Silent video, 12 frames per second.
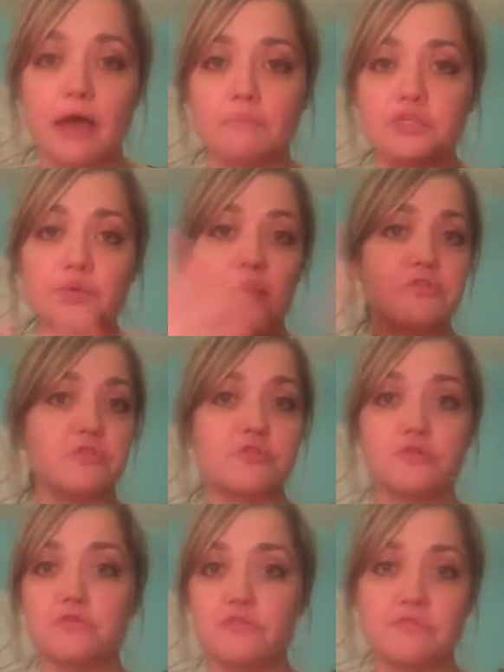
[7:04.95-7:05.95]
She wants to
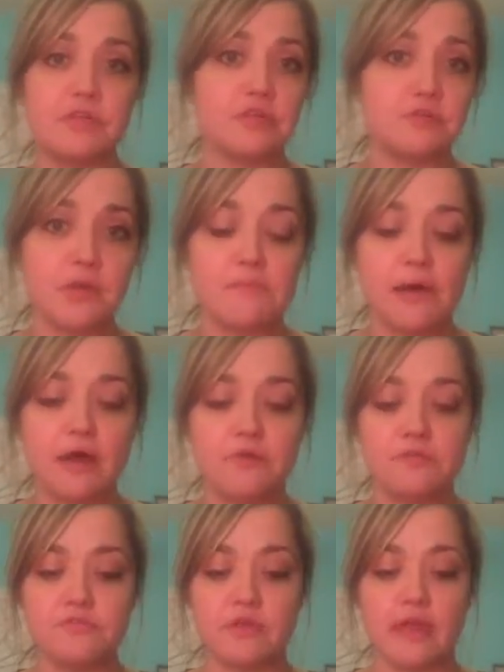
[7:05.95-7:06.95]
lose 15 to 20
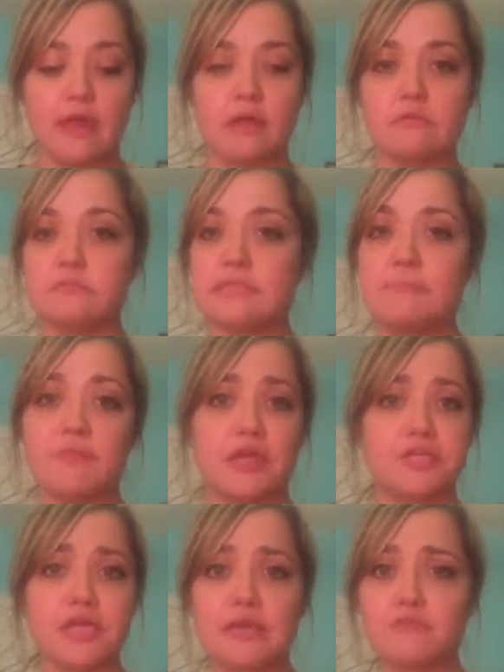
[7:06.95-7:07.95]
pounds, and same thing.
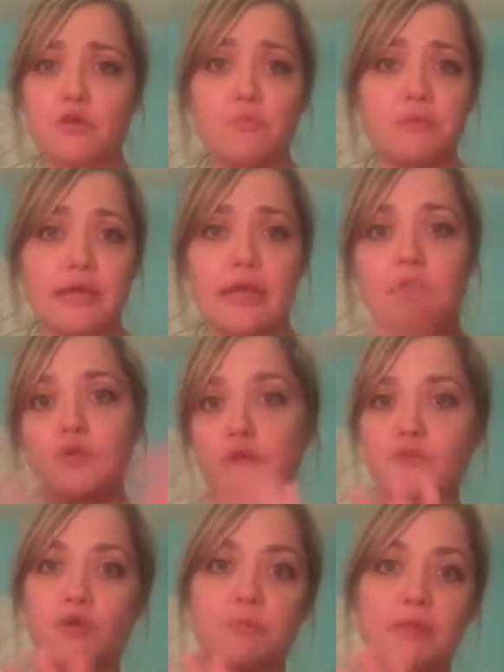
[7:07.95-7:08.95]
She has her own plan. You
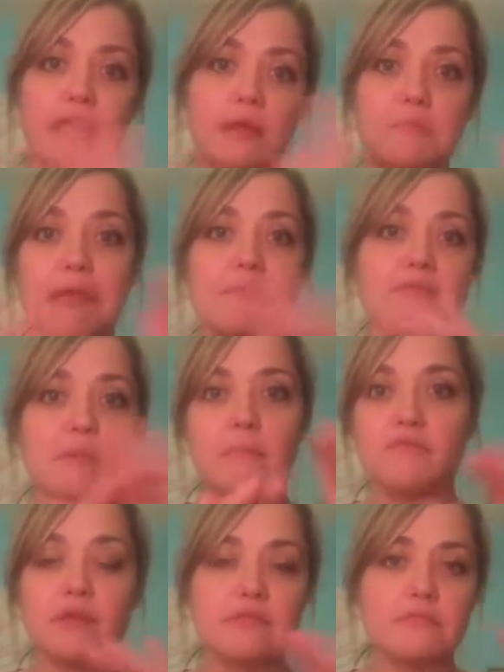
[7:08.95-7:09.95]
have your own plan. Maybe some
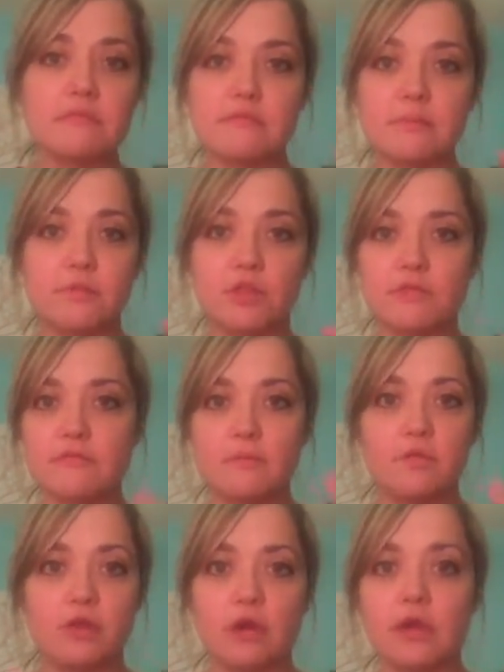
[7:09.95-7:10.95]
of it's the
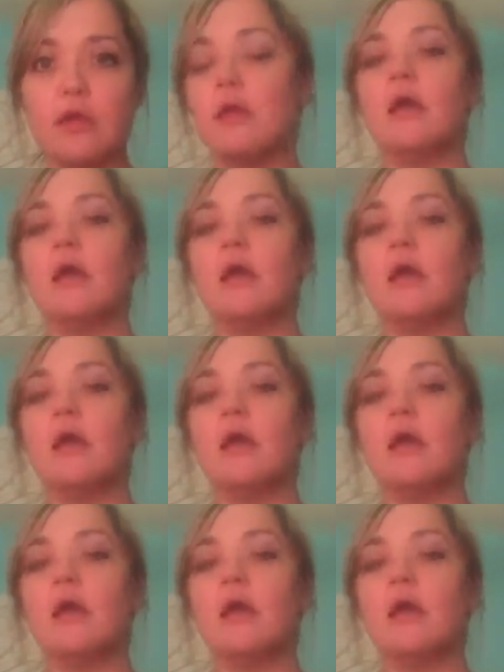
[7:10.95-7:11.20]
similar.